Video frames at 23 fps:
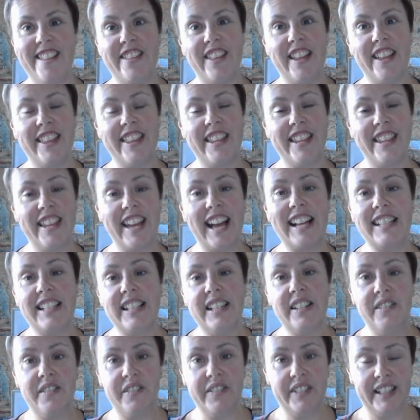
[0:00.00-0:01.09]
the Aston
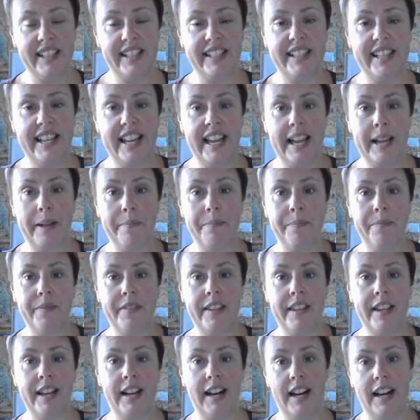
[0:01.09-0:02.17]
Villa team
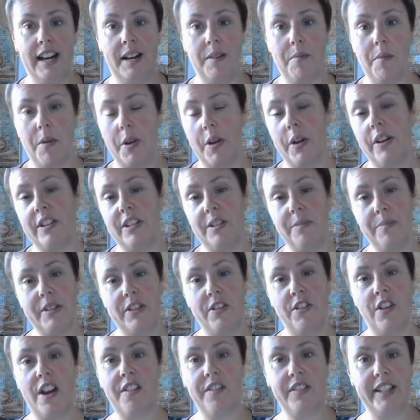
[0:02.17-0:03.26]
um, are going to be
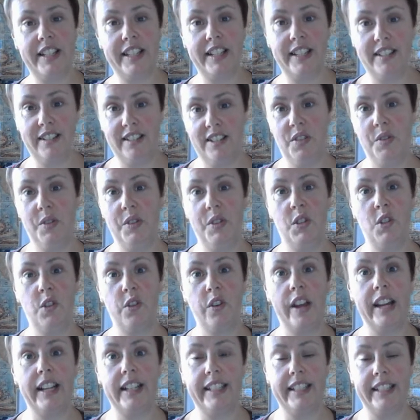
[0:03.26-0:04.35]
travelling to
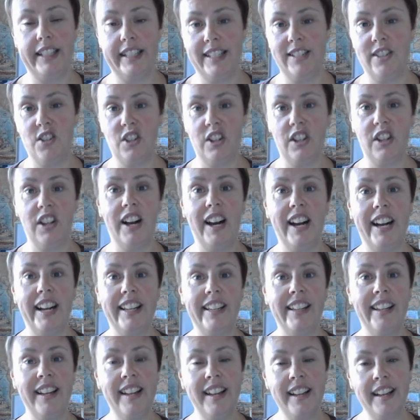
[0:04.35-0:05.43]
Australia in July
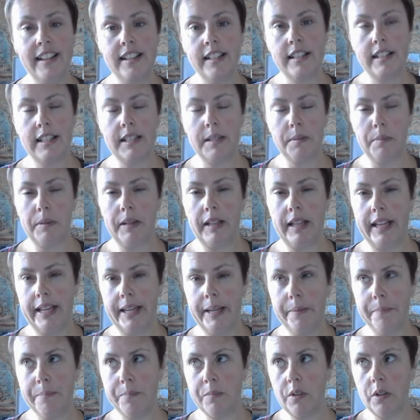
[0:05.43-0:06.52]
to play
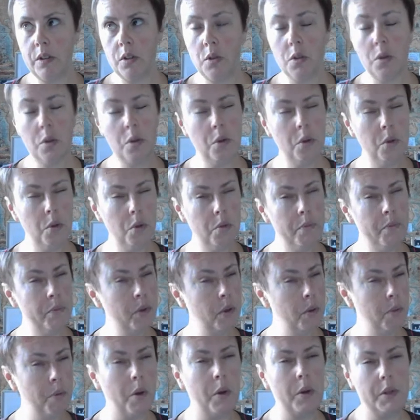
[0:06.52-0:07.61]
two,
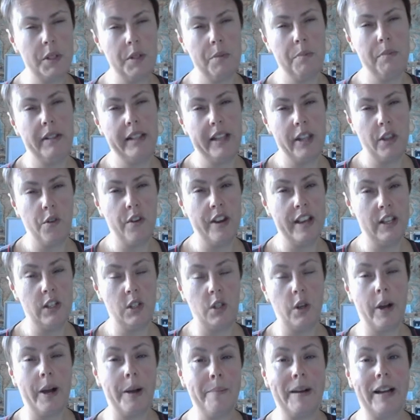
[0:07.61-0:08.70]
possibly three
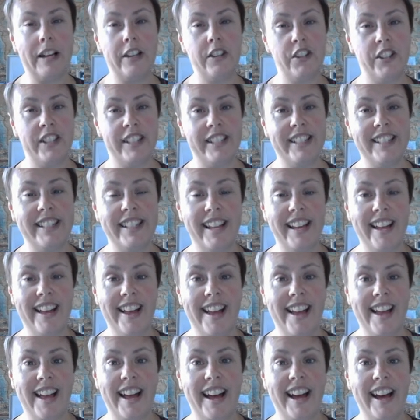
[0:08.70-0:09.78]
soccer matches.
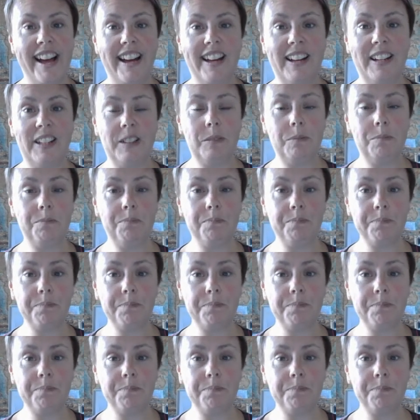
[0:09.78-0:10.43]
Um,